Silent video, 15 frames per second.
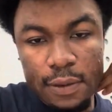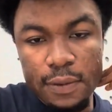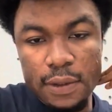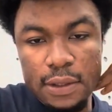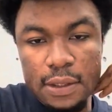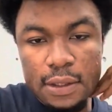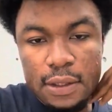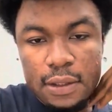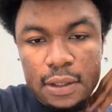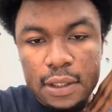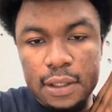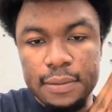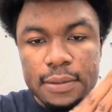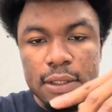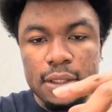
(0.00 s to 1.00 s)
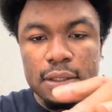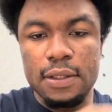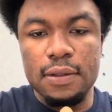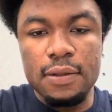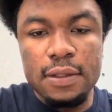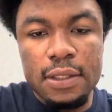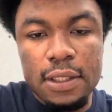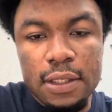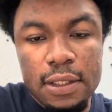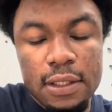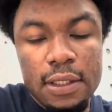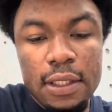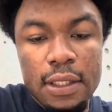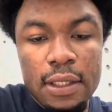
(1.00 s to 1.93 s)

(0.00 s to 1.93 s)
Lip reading: with another update concerning